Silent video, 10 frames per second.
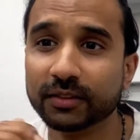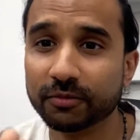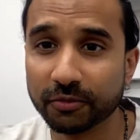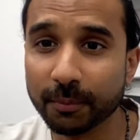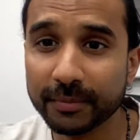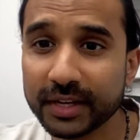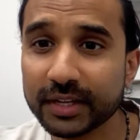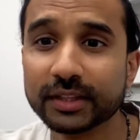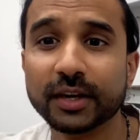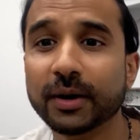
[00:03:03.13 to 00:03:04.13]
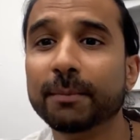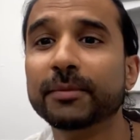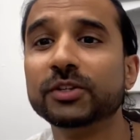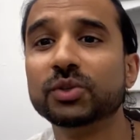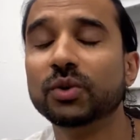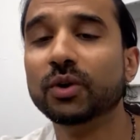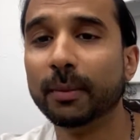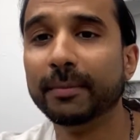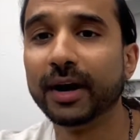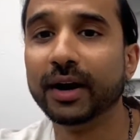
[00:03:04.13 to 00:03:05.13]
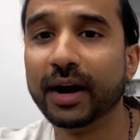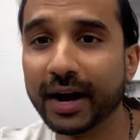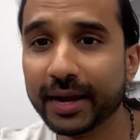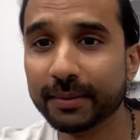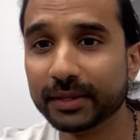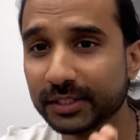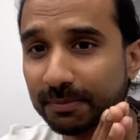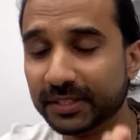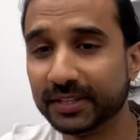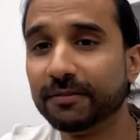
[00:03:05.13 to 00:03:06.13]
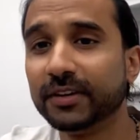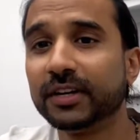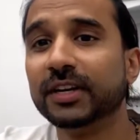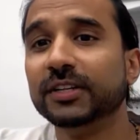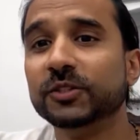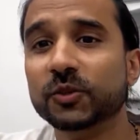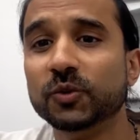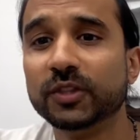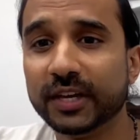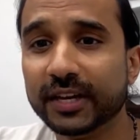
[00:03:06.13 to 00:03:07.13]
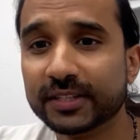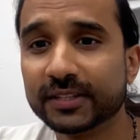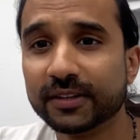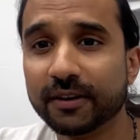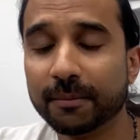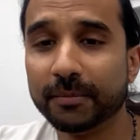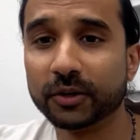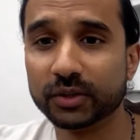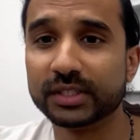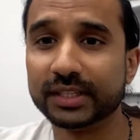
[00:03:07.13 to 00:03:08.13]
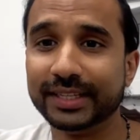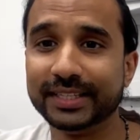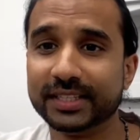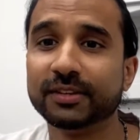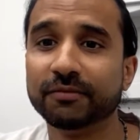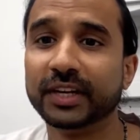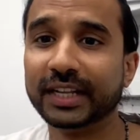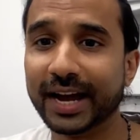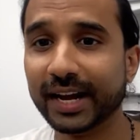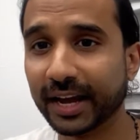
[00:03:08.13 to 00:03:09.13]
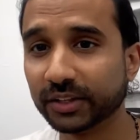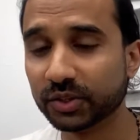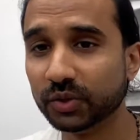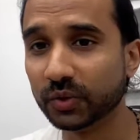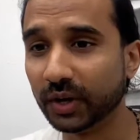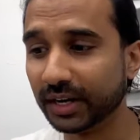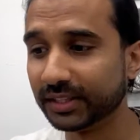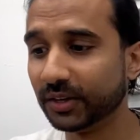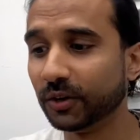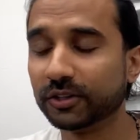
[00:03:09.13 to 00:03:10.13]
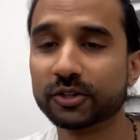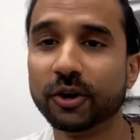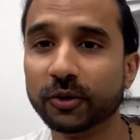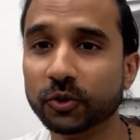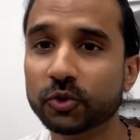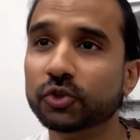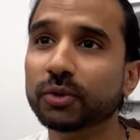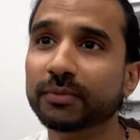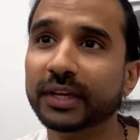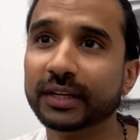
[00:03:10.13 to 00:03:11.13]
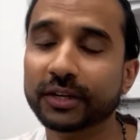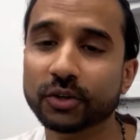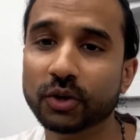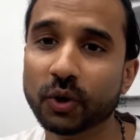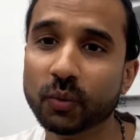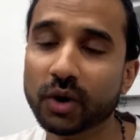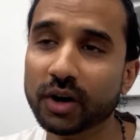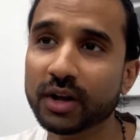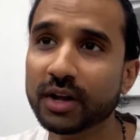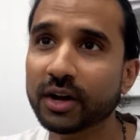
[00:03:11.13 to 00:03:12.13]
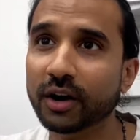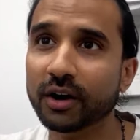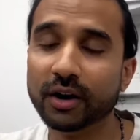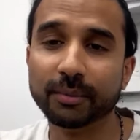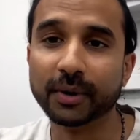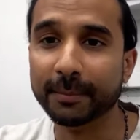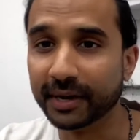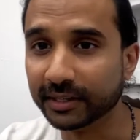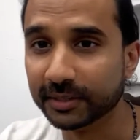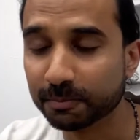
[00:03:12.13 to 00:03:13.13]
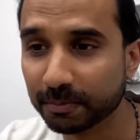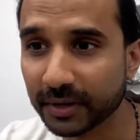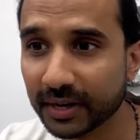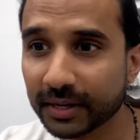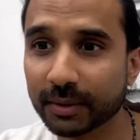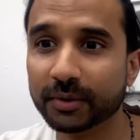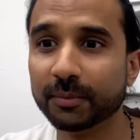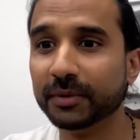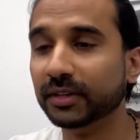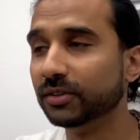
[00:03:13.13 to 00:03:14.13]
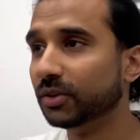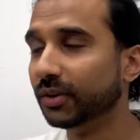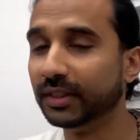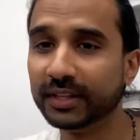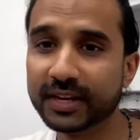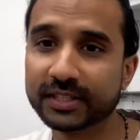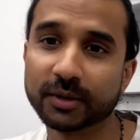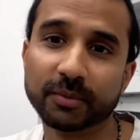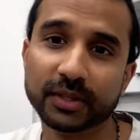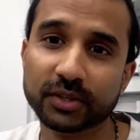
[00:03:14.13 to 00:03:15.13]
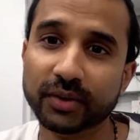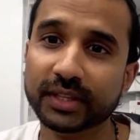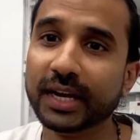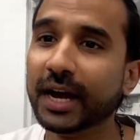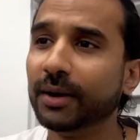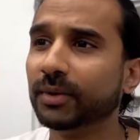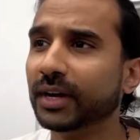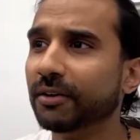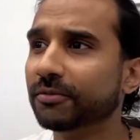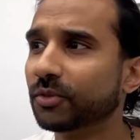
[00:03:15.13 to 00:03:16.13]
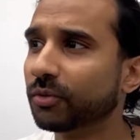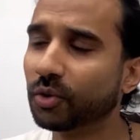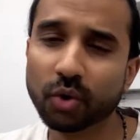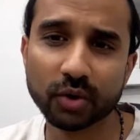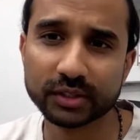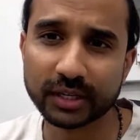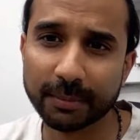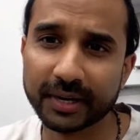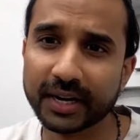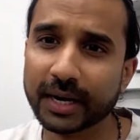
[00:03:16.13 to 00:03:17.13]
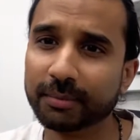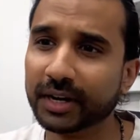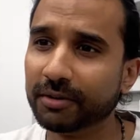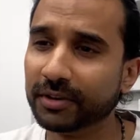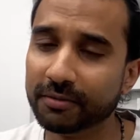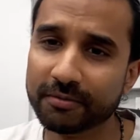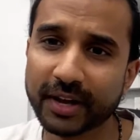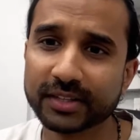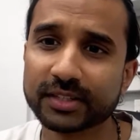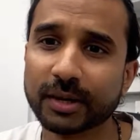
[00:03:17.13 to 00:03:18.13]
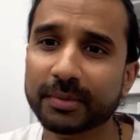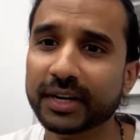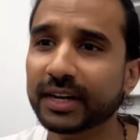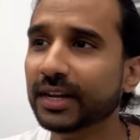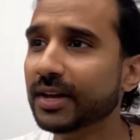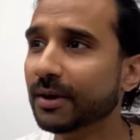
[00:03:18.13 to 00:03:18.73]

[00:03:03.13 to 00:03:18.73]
For me, the numbers do not matter. I specifically do this because this is something that I like to do. I did not start YouTube thinking, you know what? Oh, I'm gonna make this big. I'm gonna be doing this, I'm gonna be doing that. I'm gonna have calls coming in. I'm gonna have events coming in.